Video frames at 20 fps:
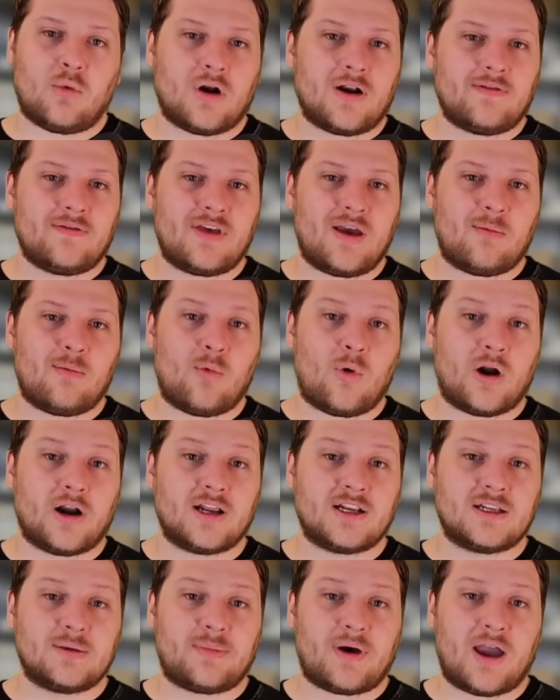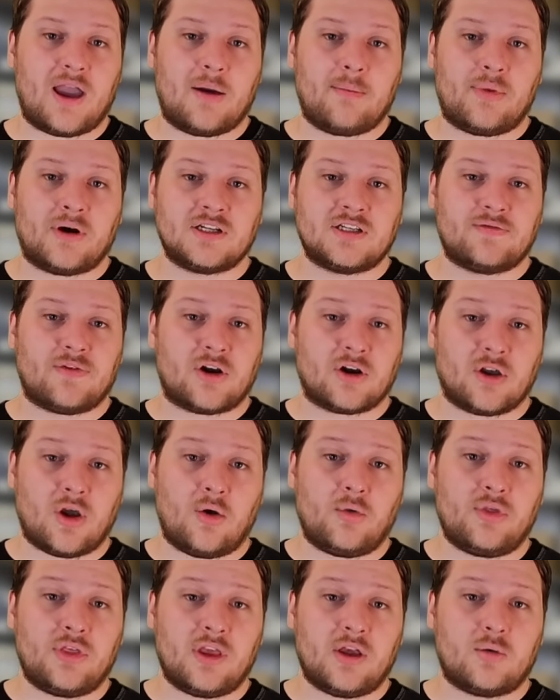of them wanting to buy a bunch of
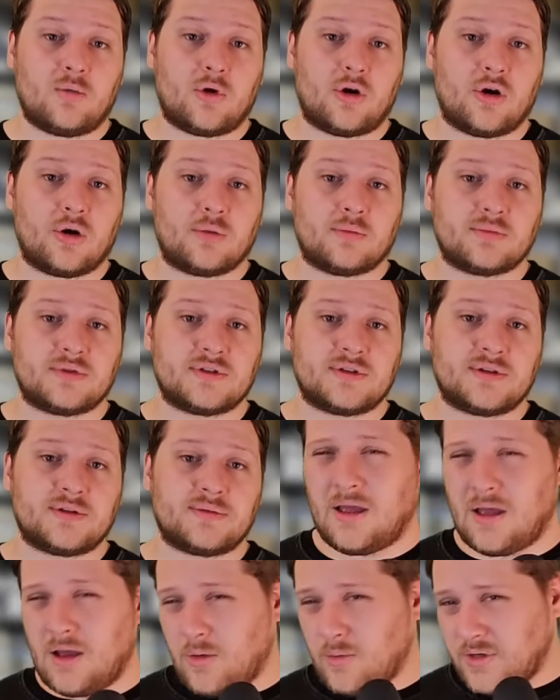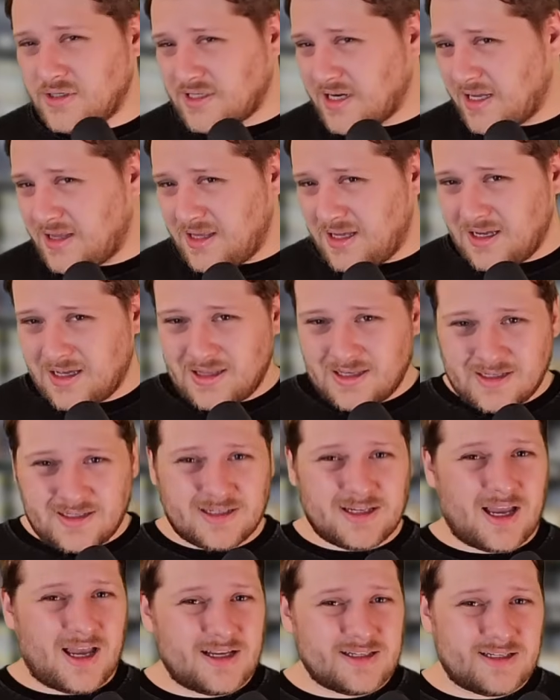Argothian worms. Which I think
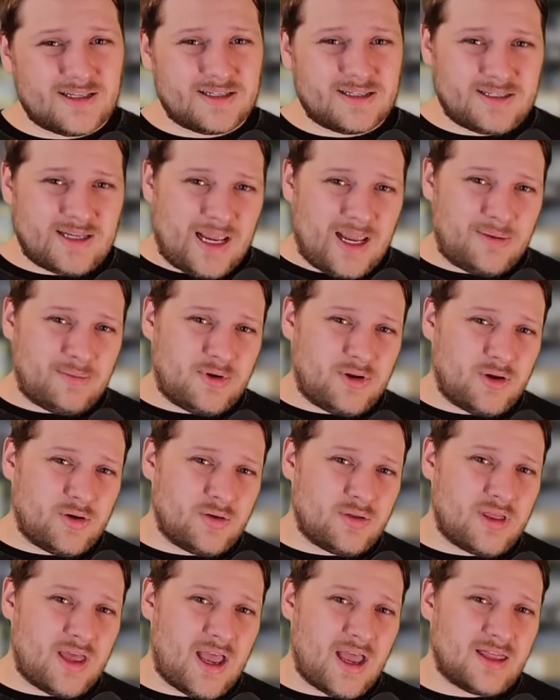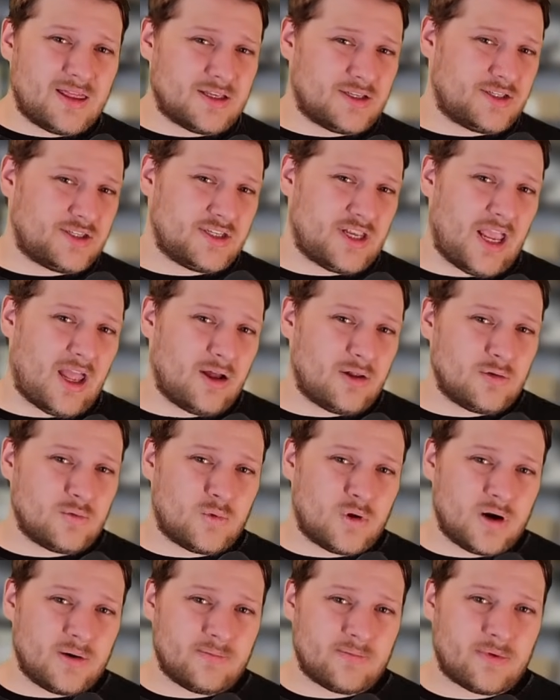this guy's the same dude that had the scaled
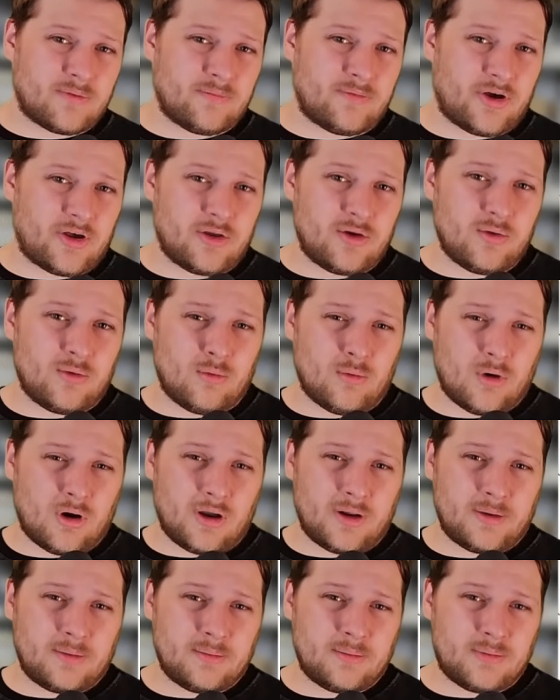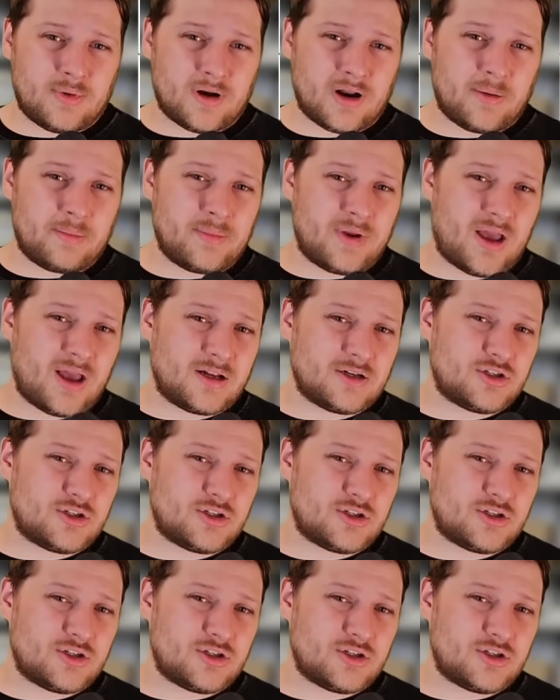worm from volume 1, but I'm not